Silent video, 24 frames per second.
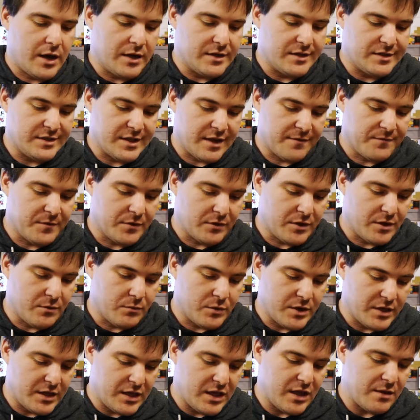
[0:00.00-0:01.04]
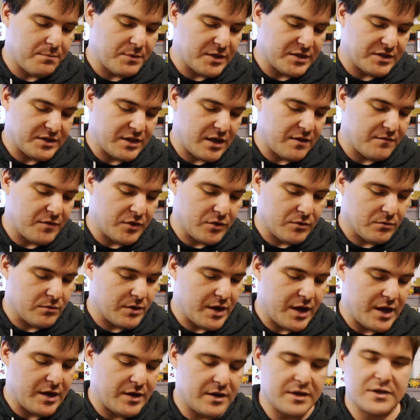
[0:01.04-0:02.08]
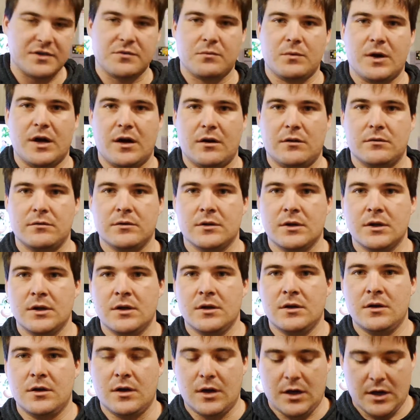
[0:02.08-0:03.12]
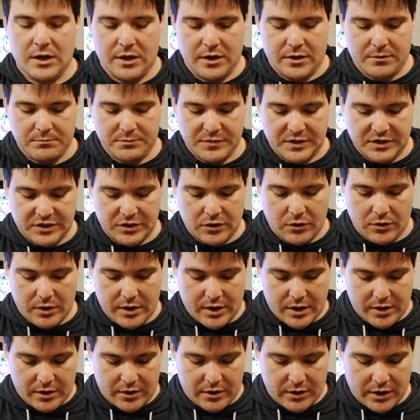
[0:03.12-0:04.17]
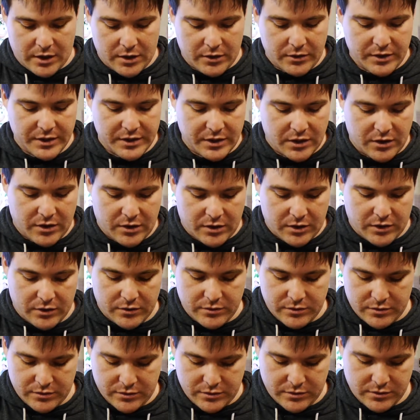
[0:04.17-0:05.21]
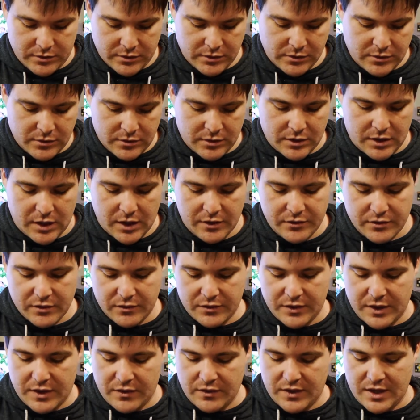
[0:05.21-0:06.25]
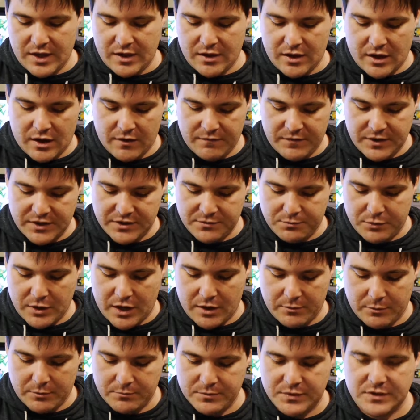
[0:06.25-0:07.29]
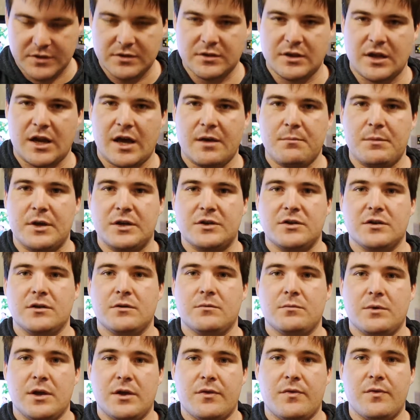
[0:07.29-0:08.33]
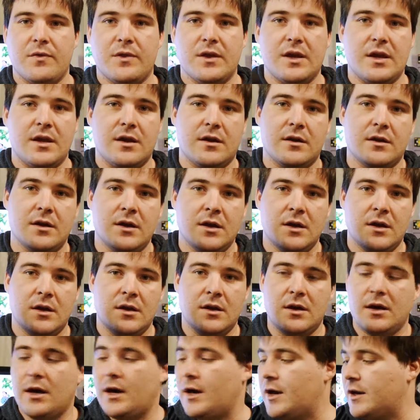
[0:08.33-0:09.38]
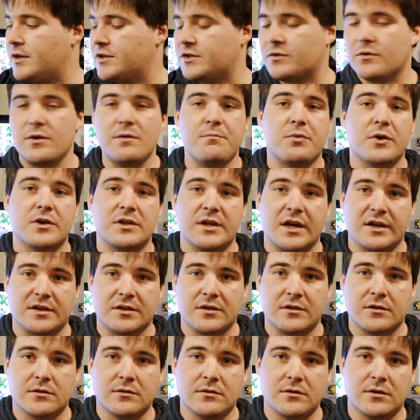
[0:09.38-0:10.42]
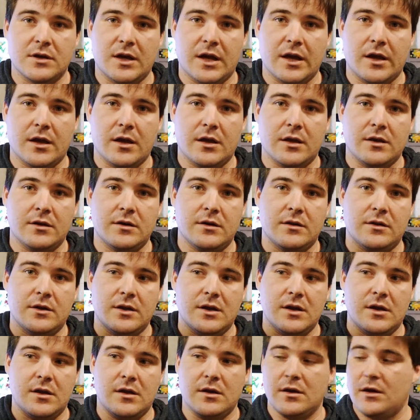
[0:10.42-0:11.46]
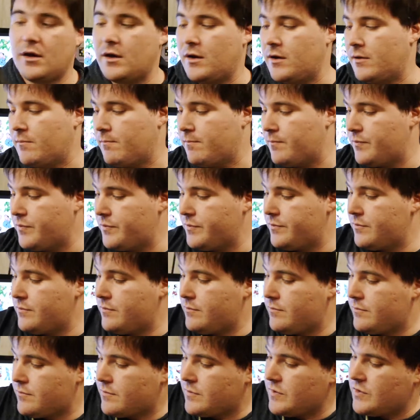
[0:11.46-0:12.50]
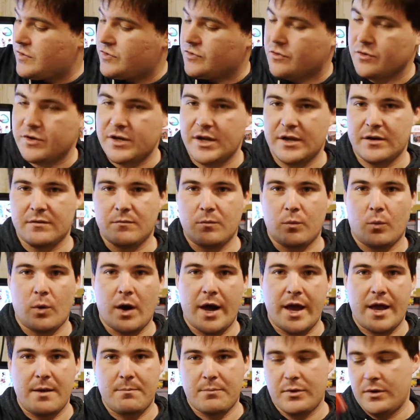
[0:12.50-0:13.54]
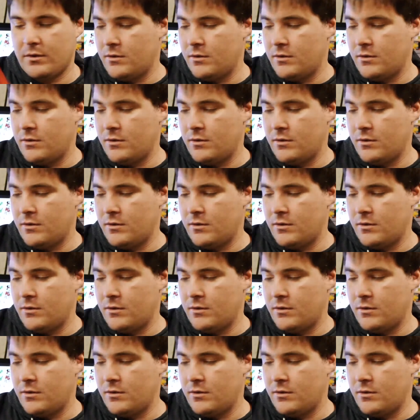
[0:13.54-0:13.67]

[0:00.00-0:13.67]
Definitely would keep it safe in the rain as well. So, all in all, other than the obvious problems that I mentioned with the screen protector and the screen wipe,